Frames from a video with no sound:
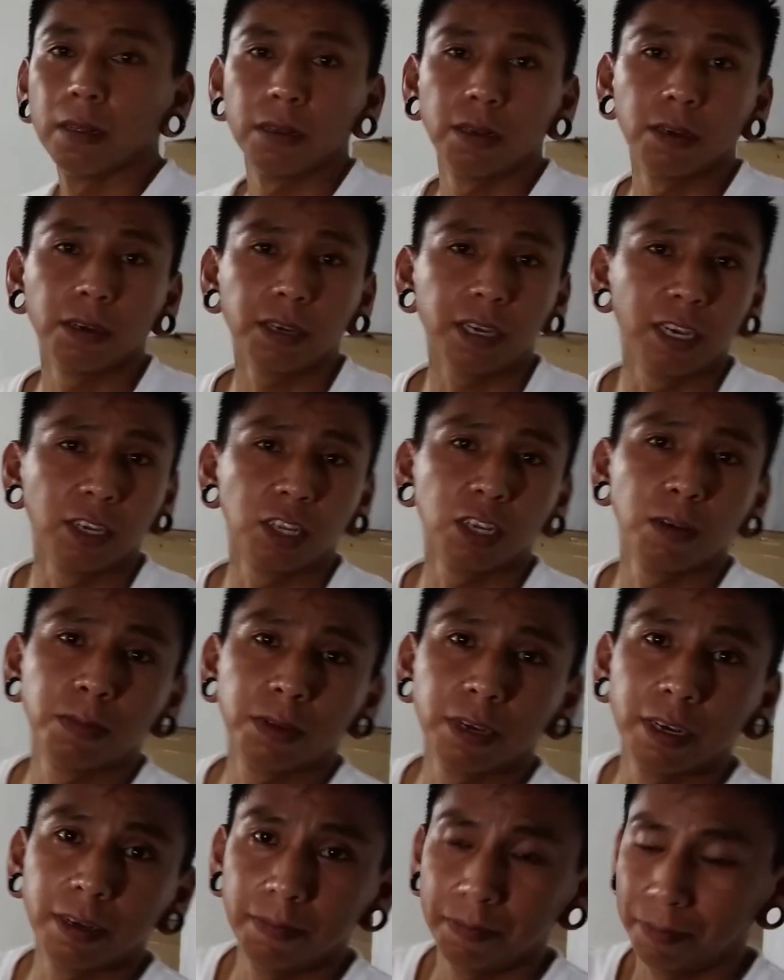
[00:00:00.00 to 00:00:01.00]
Okay, so I'm
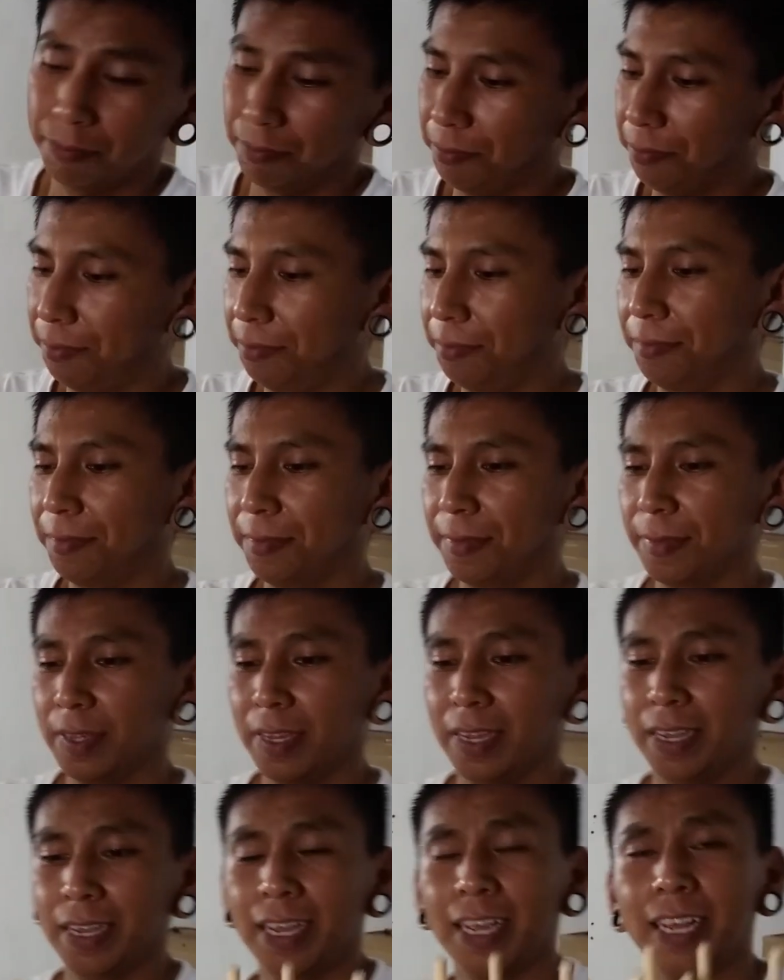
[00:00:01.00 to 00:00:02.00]
done.
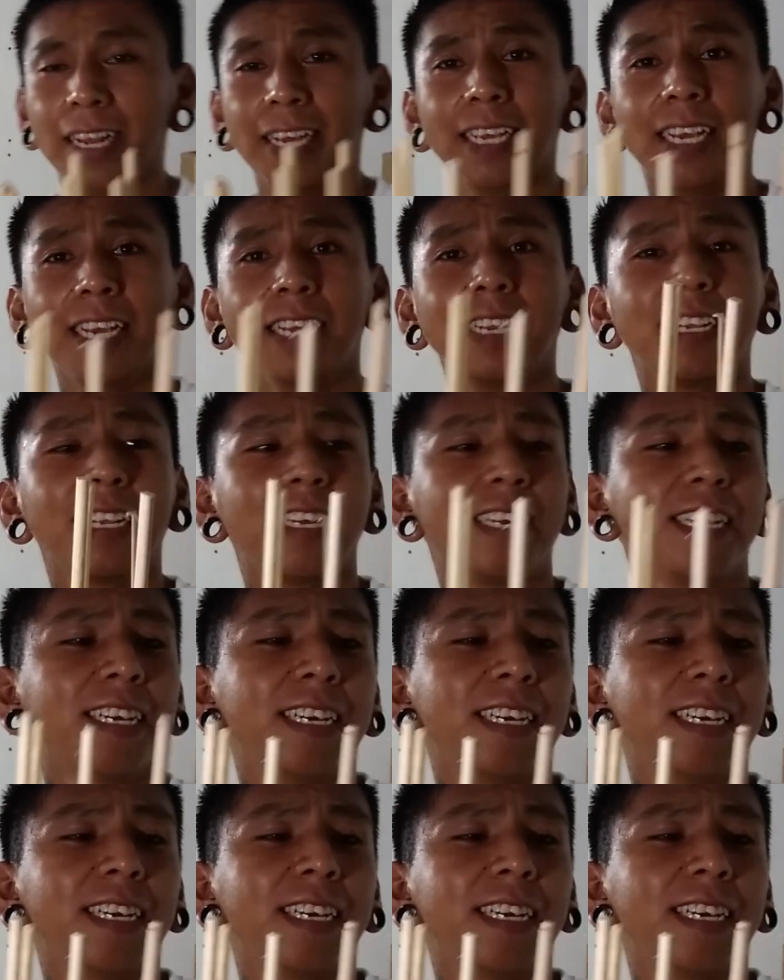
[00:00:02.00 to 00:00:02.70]
And again,